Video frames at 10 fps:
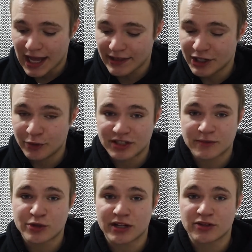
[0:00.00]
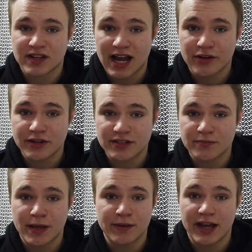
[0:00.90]
And then you want to subtract those
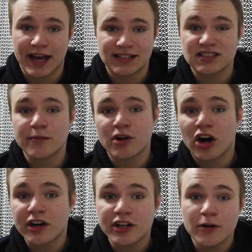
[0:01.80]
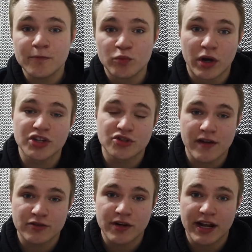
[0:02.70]
calories, maybe add some cardio while
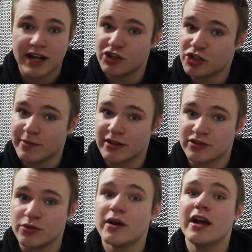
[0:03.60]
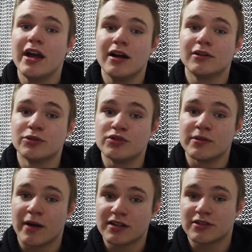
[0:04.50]
strength training, and you should be able to lose
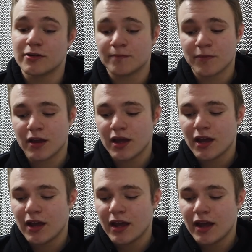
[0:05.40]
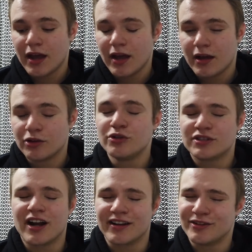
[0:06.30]
the muscle.
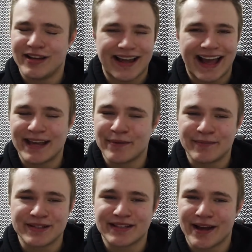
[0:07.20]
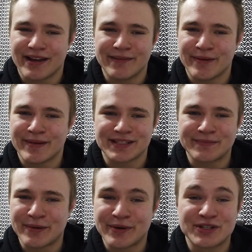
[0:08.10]
I keep on
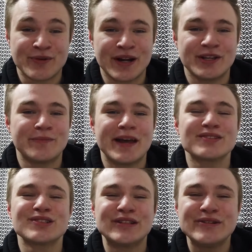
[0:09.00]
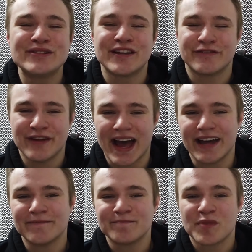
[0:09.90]
messing my words. You'll be able to lose the
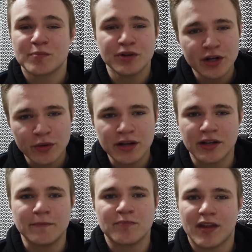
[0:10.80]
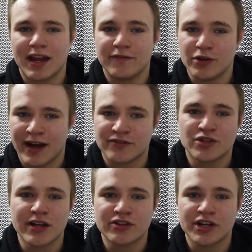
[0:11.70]
fat pretty quickly, and if you have
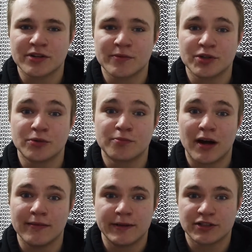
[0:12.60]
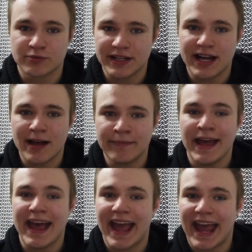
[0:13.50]
strength training, you'll probably be able to recomp
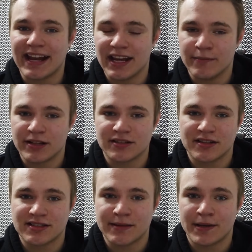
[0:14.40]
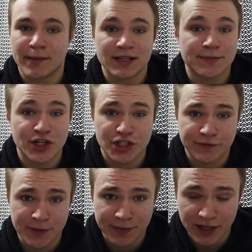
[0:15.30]
and gain muscle at the same time,
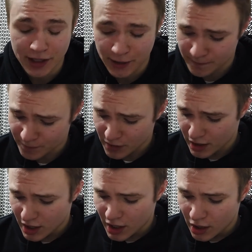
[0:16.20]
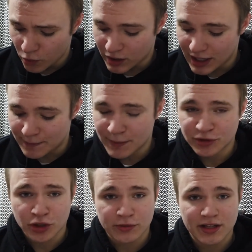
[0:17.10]
especially if you're a beginner. What a lot of
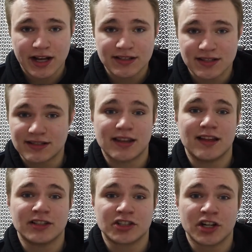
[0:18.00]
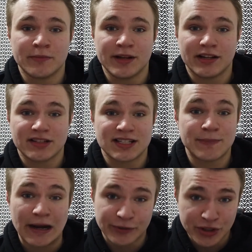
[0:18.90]
people don't realize is they think that they're going to be able to
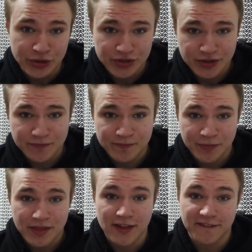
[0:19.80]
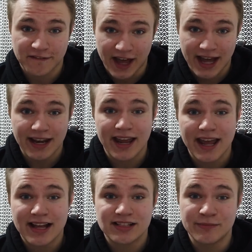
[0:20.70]
spot reduce the fat
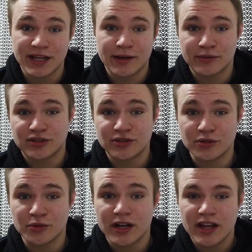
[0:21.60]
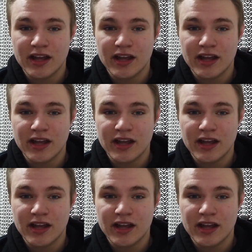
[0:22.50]
to be able to